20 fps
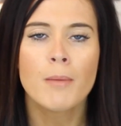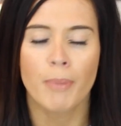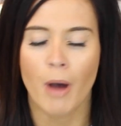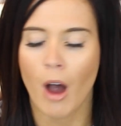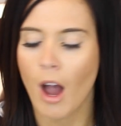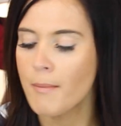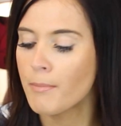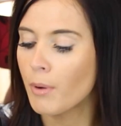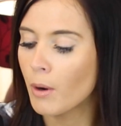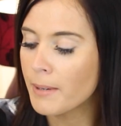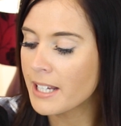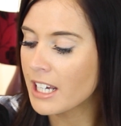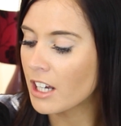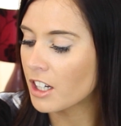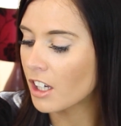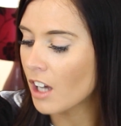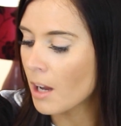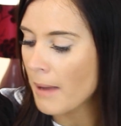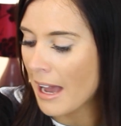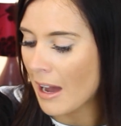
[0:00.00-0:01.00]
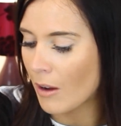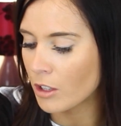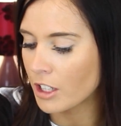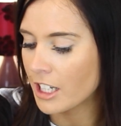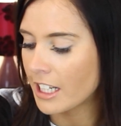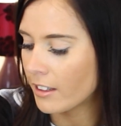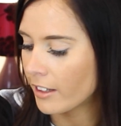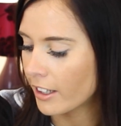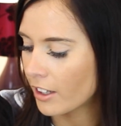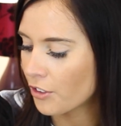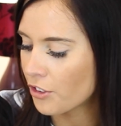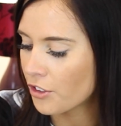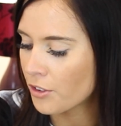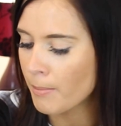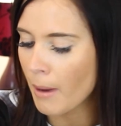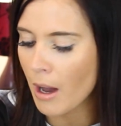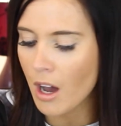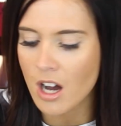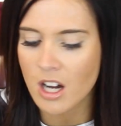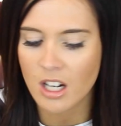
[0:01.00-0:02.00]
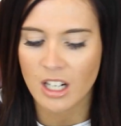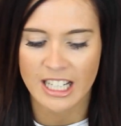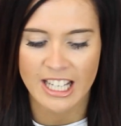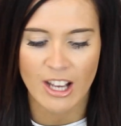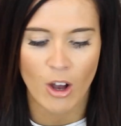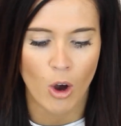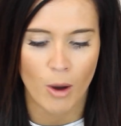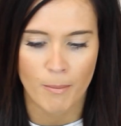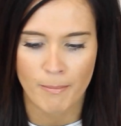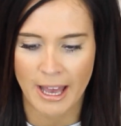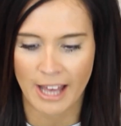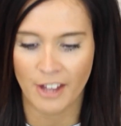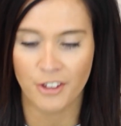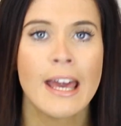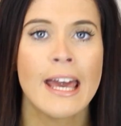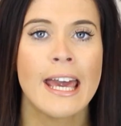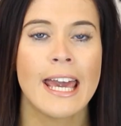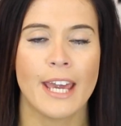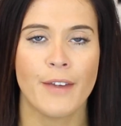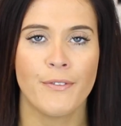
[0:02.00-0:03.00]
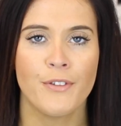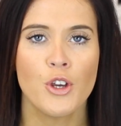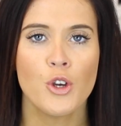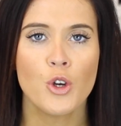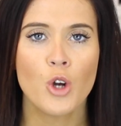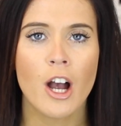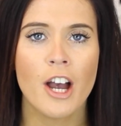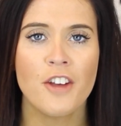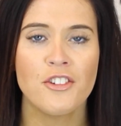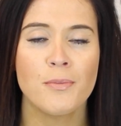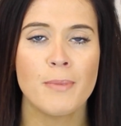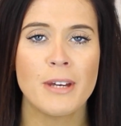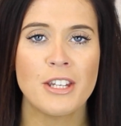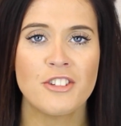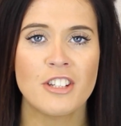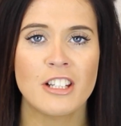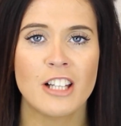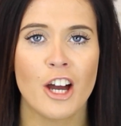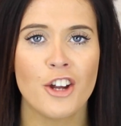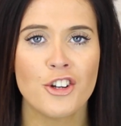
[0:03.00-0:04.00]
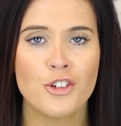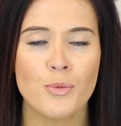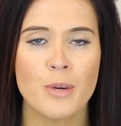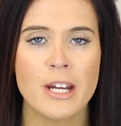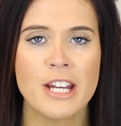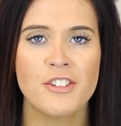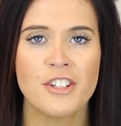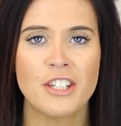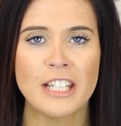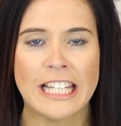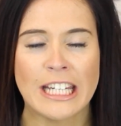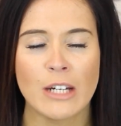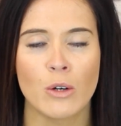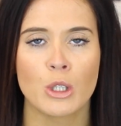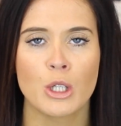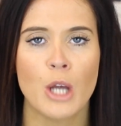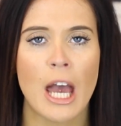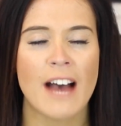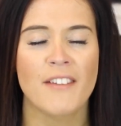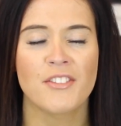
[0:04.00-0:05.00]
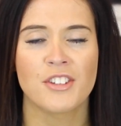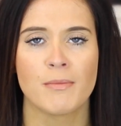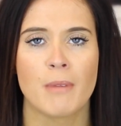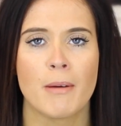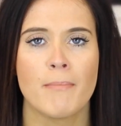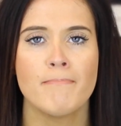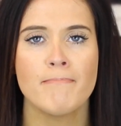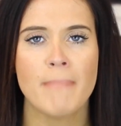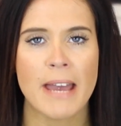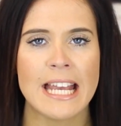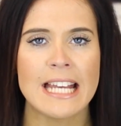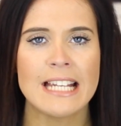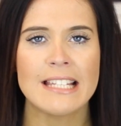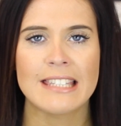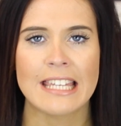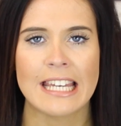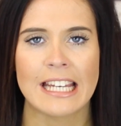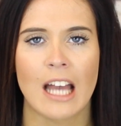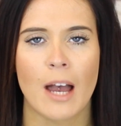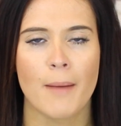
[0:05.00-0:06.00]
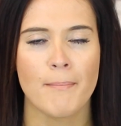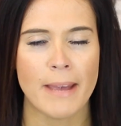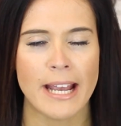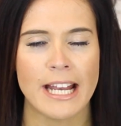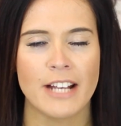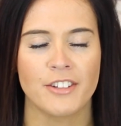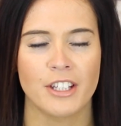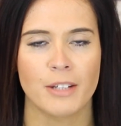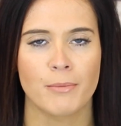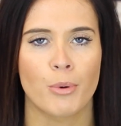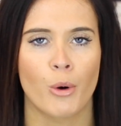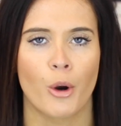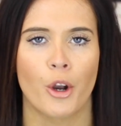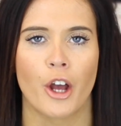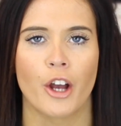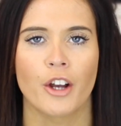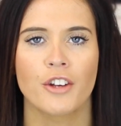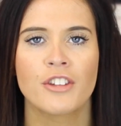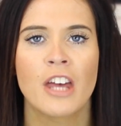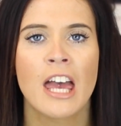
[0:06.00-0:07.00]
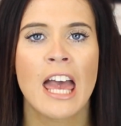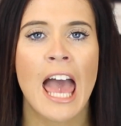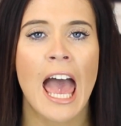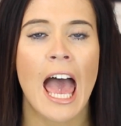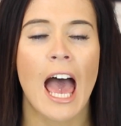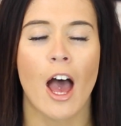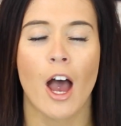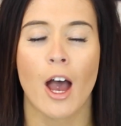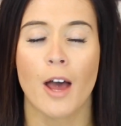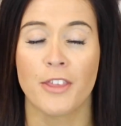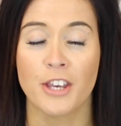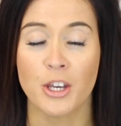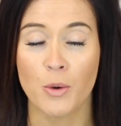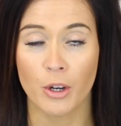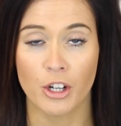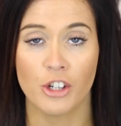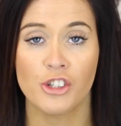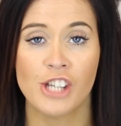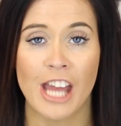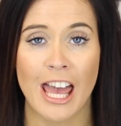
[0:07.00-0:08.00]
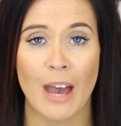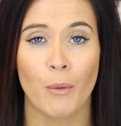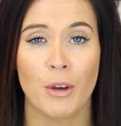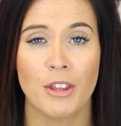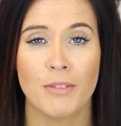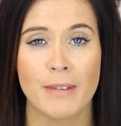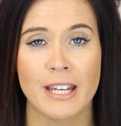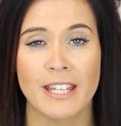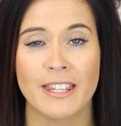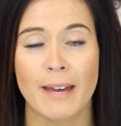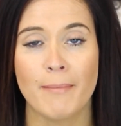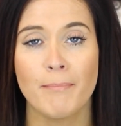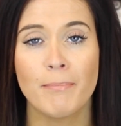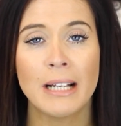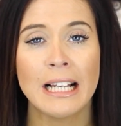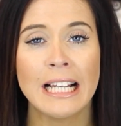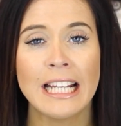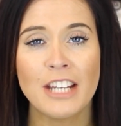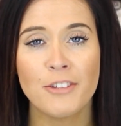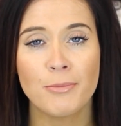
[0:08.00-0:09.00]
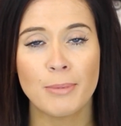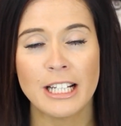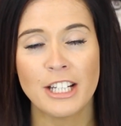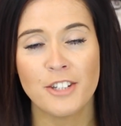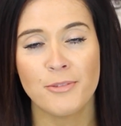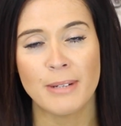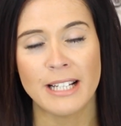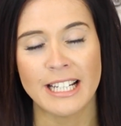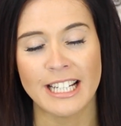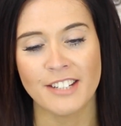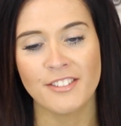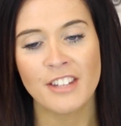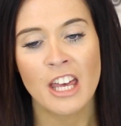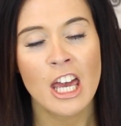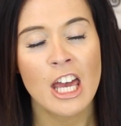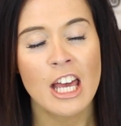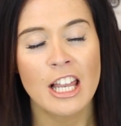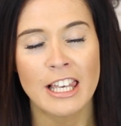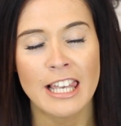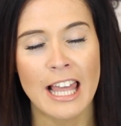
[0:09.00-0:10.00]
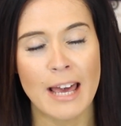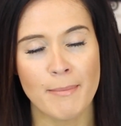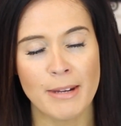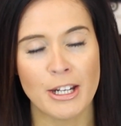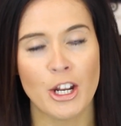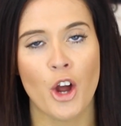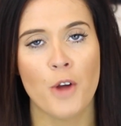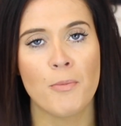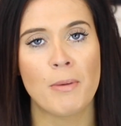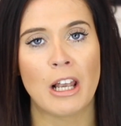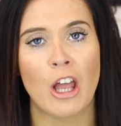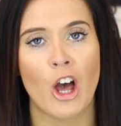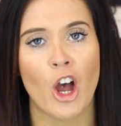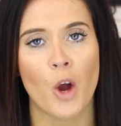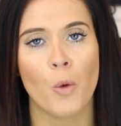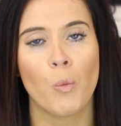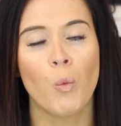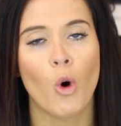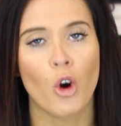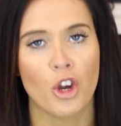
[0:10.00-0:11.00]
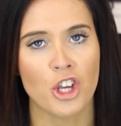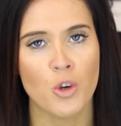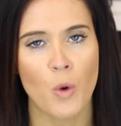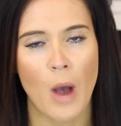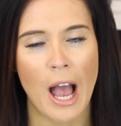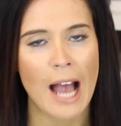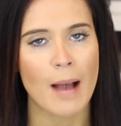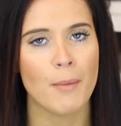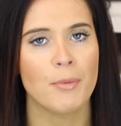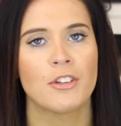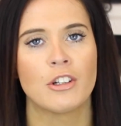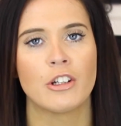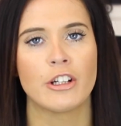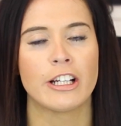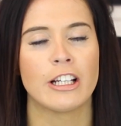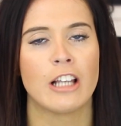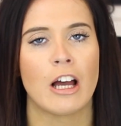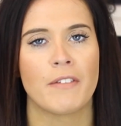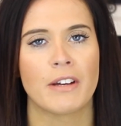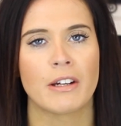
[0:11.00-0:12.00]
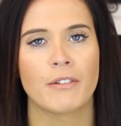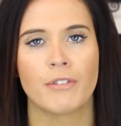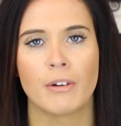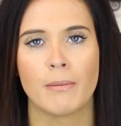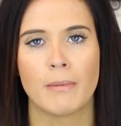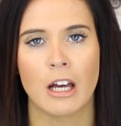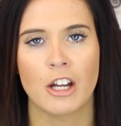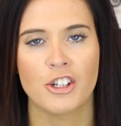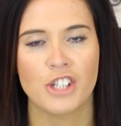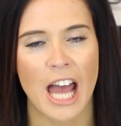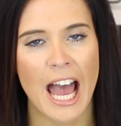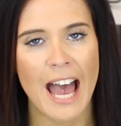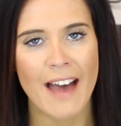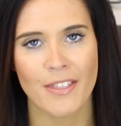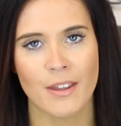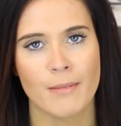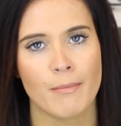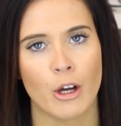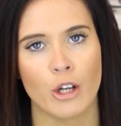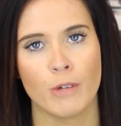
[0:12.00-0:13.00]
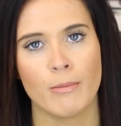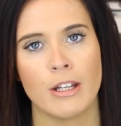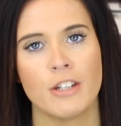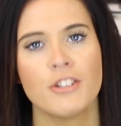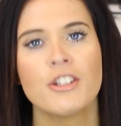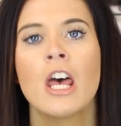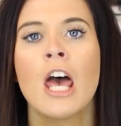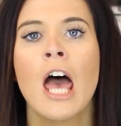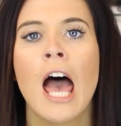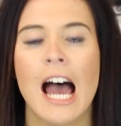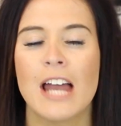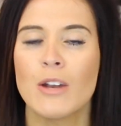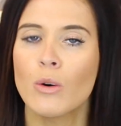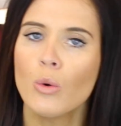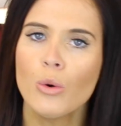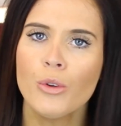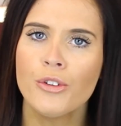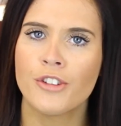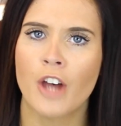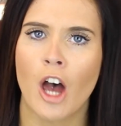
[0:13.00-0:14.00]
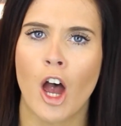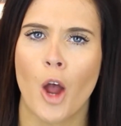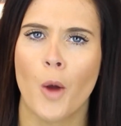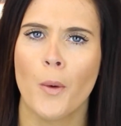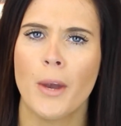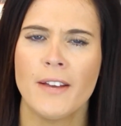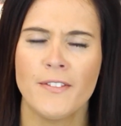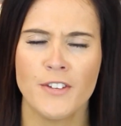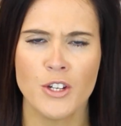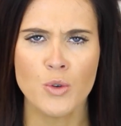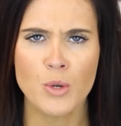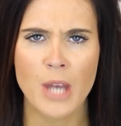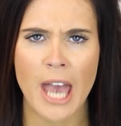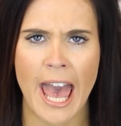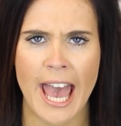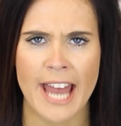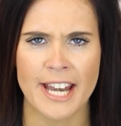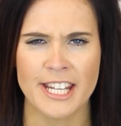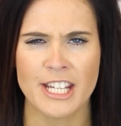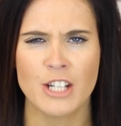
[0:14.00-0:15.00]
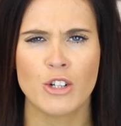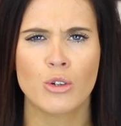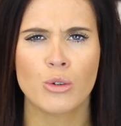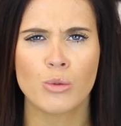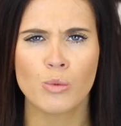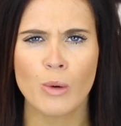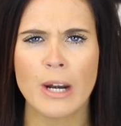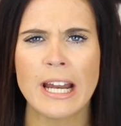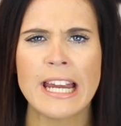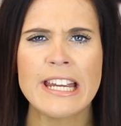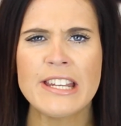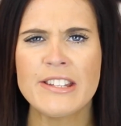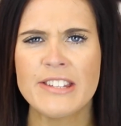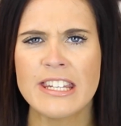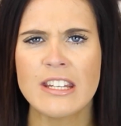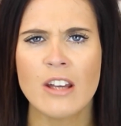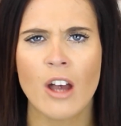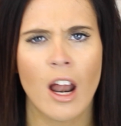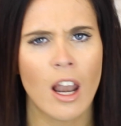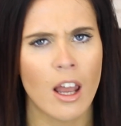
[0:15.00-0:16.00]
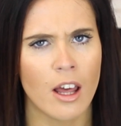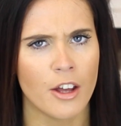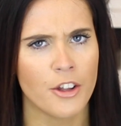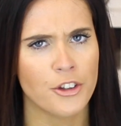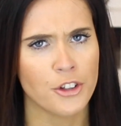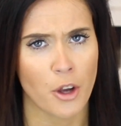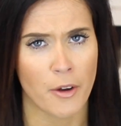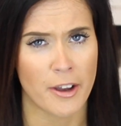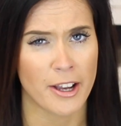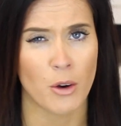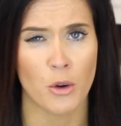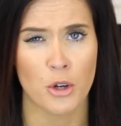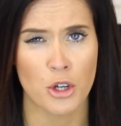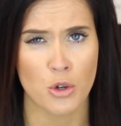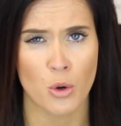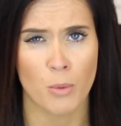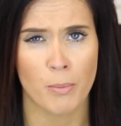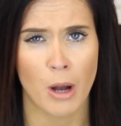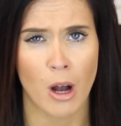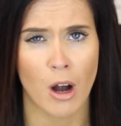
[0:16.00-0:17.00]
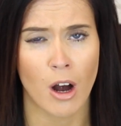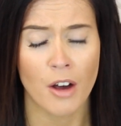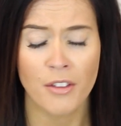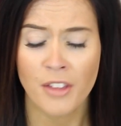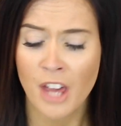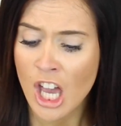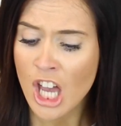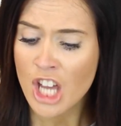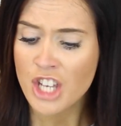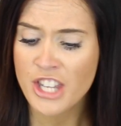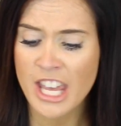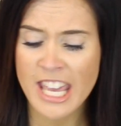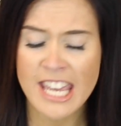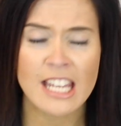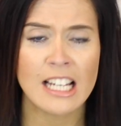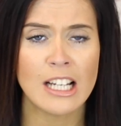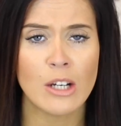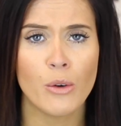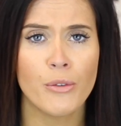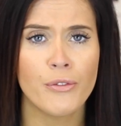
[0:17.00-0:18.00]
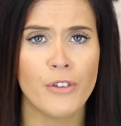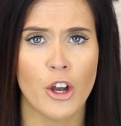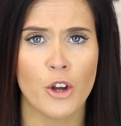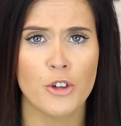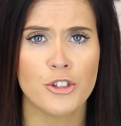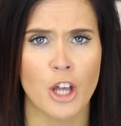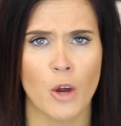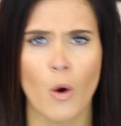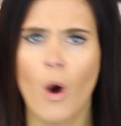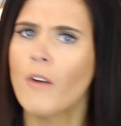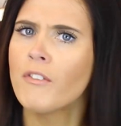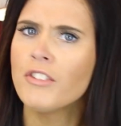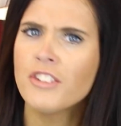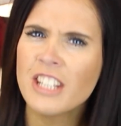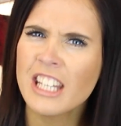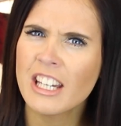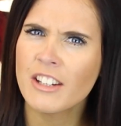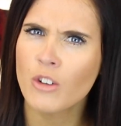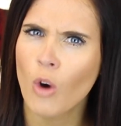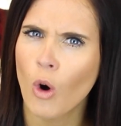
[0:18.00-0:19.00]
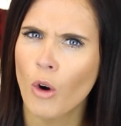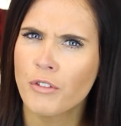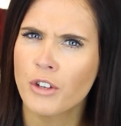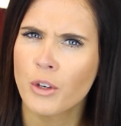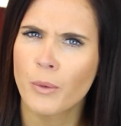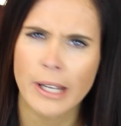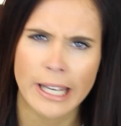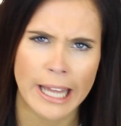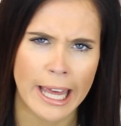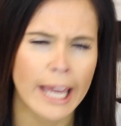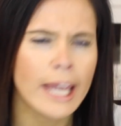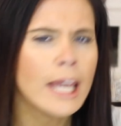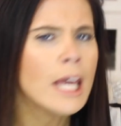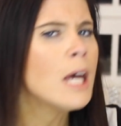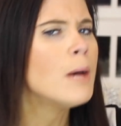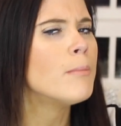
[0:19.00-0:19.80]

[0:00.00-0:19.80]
But I'm probably going to come out looking like a sparkly hot mess. If you guys have been to Lush recently or you have some amazing, amazing products that you want to share with me, then please, please, please let me know below what are you absolutely loving from Lush at the moment. And also, if you get any crazy colours going on in your bath, take a little photo, obviously not of you in it,